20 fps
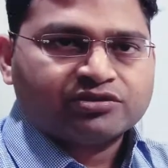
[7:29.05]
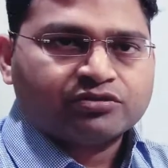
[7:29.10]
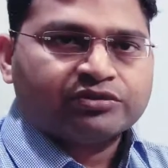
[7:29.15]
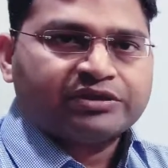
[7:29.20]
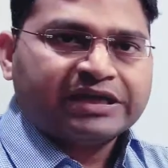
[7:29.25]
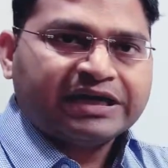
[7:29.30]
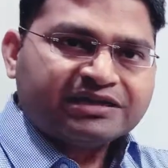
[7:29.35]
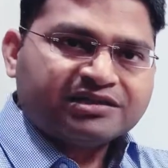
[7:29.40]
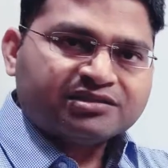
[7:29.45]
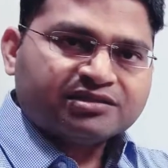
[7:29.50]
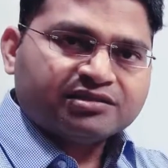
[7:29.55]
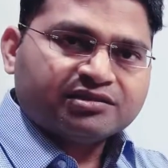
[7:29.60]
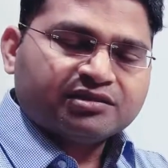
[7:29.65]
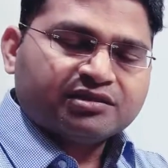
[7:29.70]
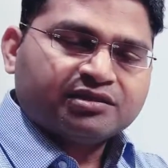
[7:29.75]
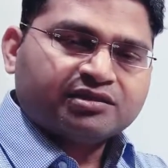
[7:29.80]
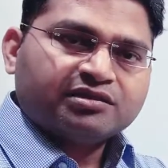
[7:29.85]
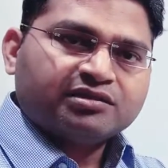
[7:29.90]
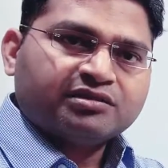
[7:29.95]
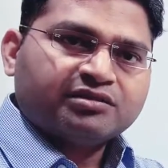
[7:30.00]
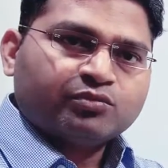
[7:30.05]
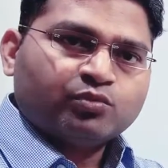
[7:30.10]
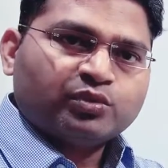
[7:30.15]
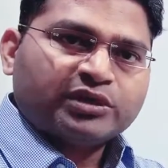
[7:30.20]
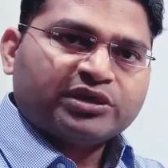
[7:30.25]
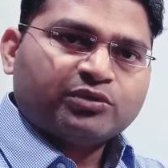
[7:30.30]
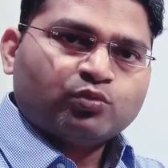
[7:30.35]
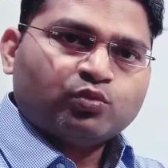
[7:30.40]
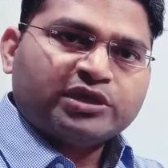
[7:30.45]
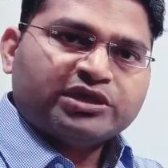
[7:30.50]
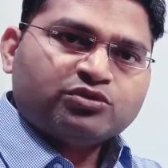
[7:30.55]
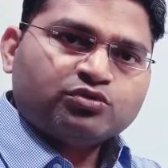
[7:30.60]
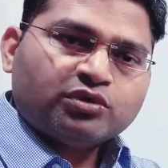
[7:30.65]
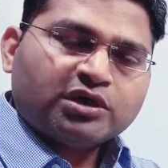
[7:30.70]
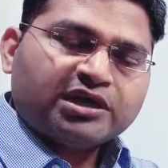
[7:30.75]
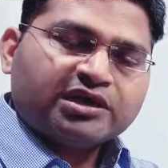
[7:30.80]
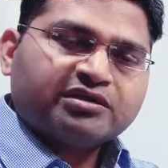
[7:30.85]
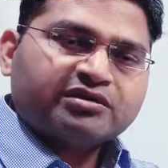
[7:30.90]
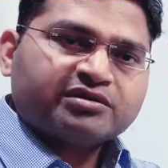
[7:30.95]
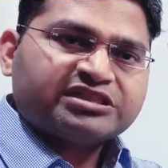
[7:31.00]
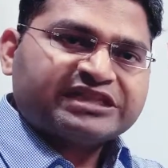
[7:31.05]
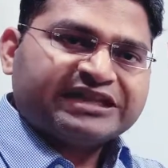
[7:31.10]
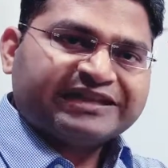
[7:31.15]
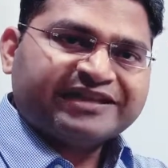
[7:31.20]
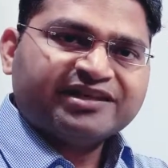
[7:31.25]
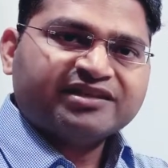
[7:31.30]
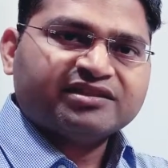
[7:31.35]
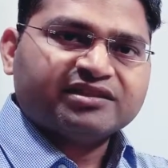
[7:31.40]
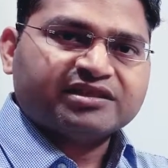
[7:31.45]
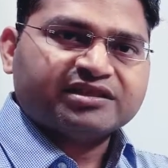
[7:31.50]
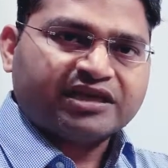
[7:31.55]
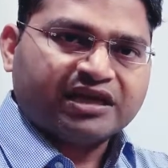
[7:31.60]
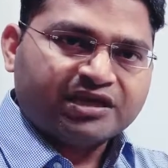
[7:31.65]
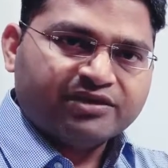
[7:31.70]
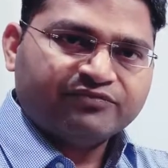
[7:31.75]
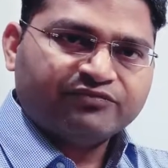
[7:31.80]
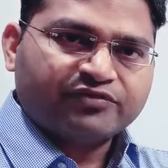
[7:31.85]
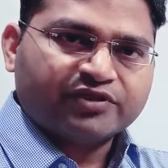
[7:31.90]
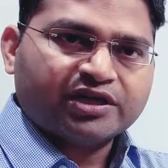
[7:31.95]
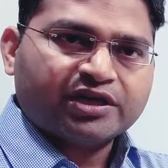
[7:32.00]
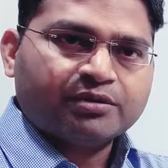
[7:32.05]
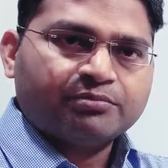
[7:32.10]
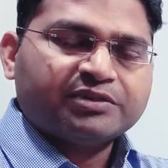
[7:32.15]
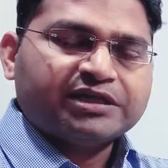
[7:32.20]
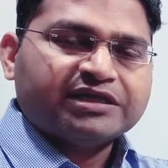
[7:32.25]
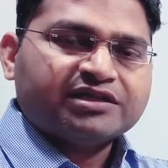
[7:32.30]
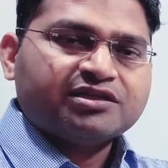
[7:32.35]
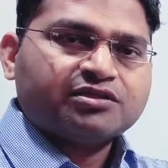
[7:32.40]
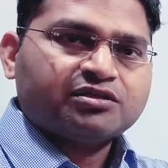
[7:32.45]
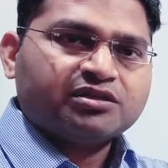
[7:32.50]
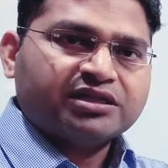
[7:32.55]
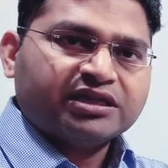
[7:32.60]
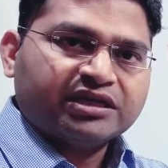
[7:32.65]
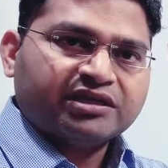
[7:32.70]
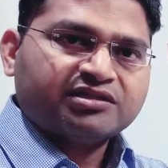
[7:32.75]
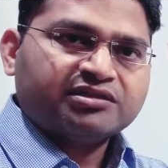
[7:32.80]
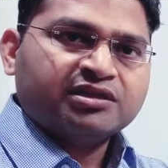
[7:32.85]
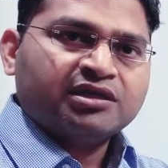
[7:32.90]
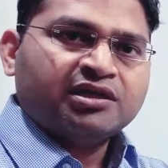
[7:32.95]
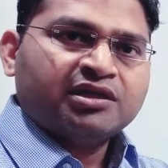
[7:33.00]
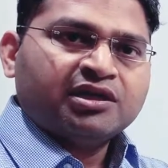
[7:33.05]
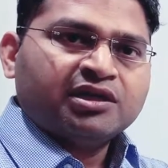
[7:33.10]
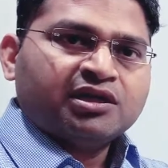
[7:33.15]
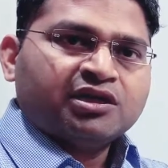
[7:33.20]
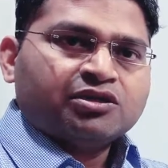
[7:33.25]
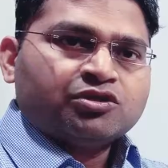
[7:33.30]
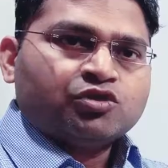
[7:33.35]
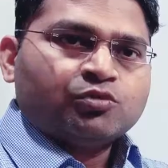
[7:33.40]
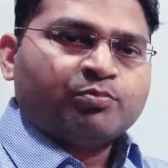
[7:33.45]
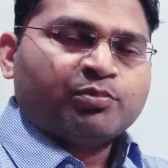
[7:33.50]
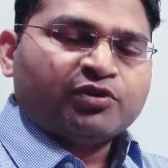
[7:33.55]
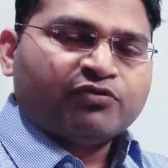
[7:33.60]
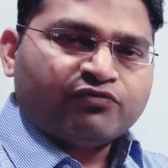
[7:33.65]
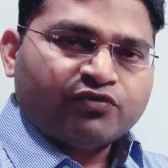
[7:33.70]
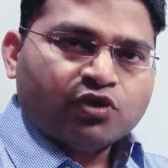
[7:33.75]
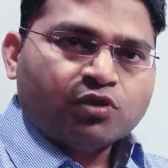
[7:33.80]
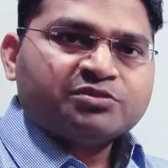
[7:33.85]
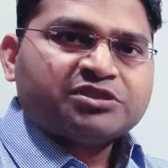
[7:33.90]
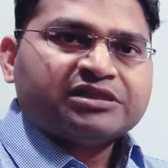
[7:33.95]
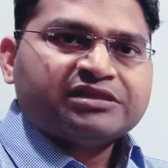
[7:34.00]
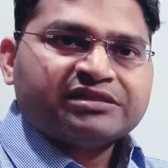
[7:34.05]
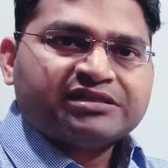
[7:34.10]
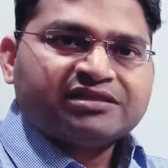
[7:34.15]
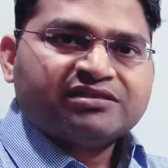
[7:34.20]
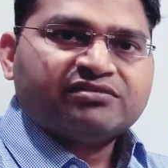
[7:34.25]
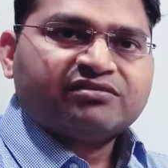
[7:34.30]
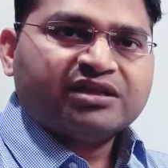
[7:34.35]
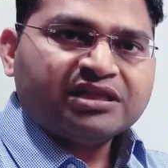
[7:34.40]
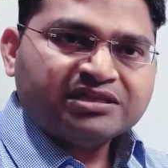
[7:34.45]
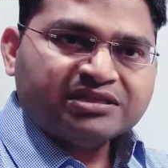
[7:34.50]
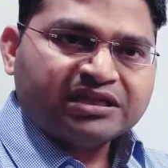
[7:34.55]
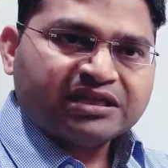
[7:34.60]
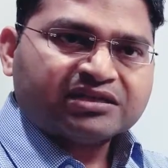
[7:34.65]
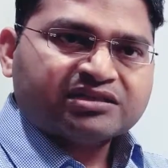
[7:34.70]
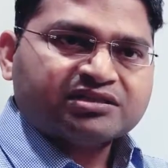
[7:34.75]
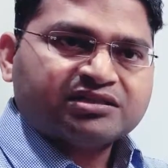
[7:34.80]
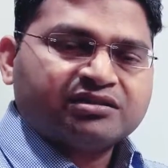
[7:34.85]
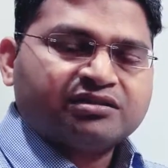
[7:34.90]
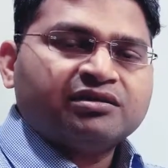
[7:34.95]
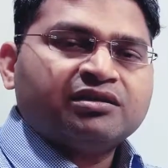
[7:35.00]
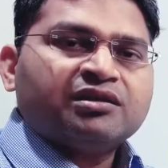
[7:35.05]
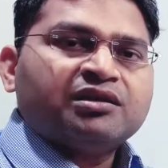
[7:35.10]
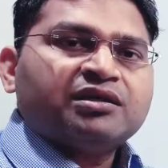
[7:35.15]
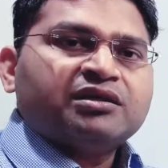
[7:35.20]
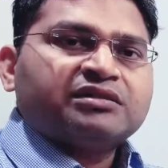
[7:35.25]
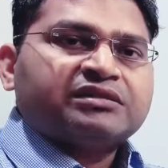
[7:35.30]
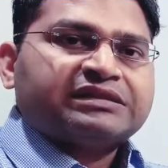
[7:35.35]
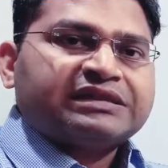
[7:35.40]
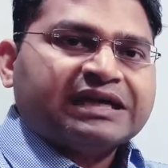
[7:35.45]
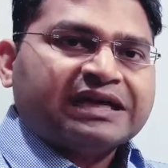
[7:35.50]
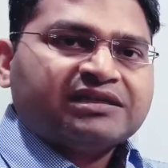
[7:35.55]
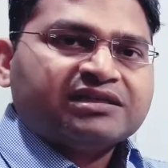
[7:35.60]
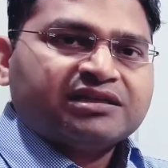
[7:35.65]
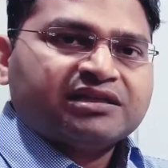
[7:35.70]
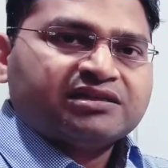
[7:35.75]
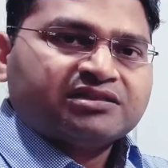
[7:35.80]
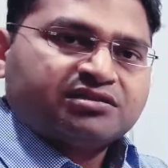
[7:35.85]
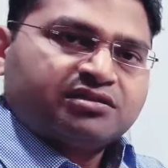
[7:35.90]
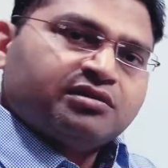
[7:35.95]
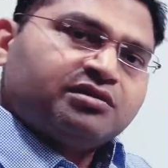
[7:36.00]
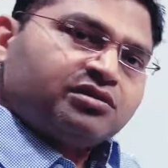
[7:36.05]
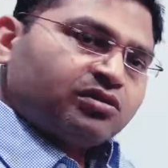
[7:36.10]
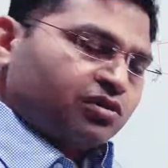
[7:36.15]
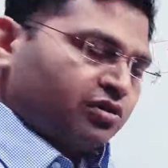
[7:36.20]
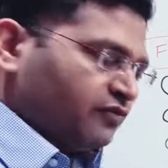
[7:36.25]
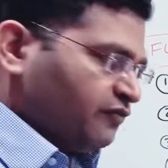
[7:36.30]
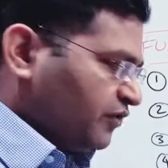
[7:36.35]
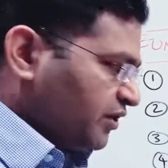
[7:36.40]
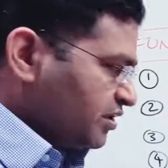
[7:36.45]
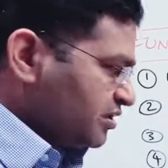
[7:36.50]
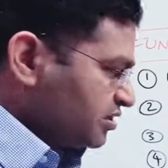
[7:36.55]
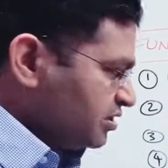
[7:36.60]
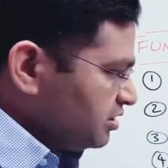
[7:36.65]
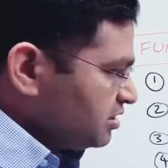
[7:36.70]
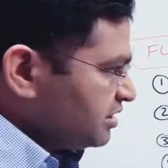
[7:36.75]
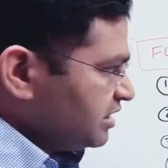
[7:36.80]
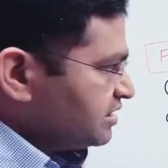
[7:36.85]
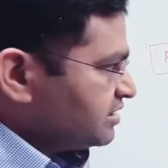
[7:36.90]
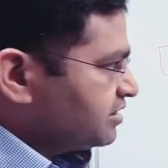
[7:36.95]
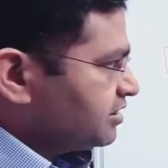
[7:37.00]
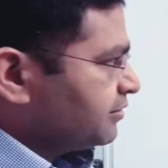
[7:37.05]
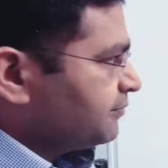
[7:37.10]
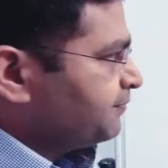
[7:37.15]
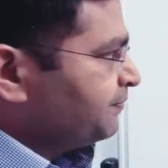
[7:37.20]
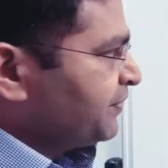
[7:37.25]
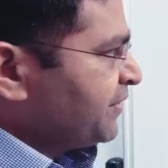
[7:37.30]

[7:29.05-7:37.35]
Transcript: So that's the, when, when you are checking the time frame that it takes to perform certain transaction, that is the non-functional testing.